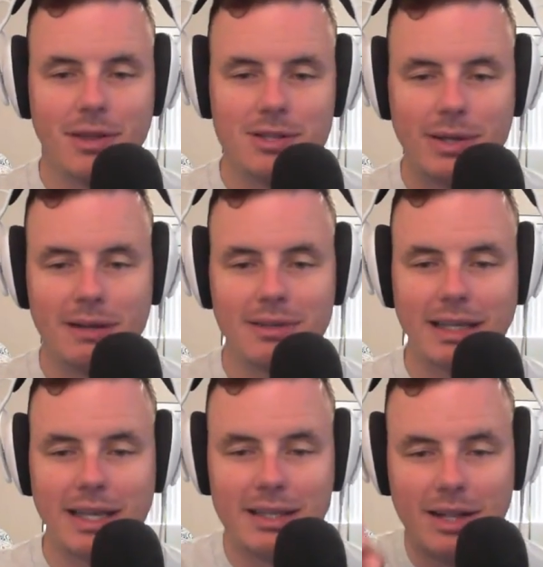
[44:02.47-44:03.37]
And so I'd have
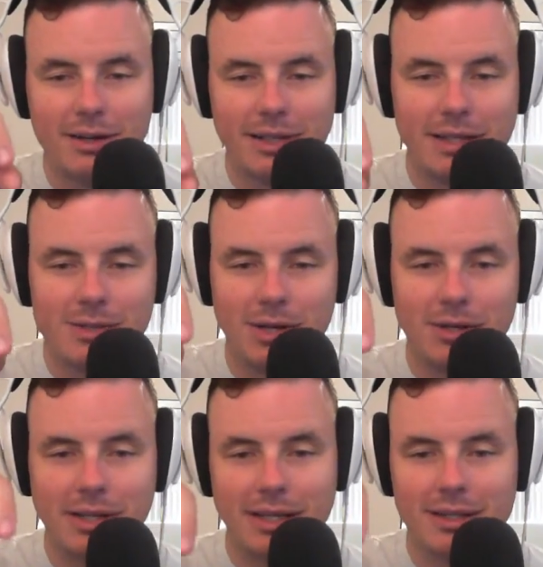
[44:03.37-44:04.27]
to like get in there and like
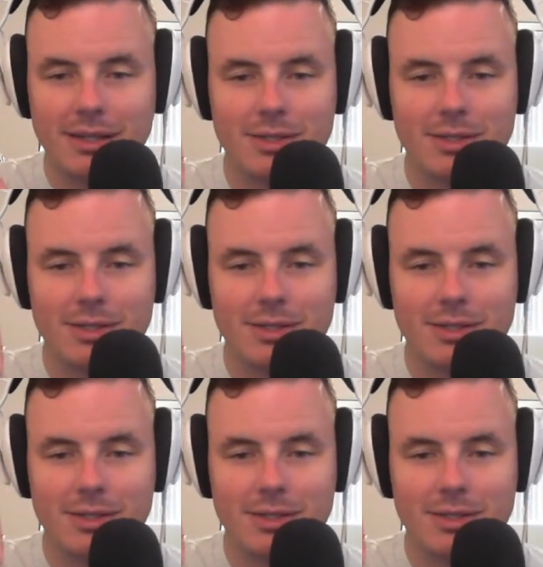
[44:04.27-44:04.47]
turn it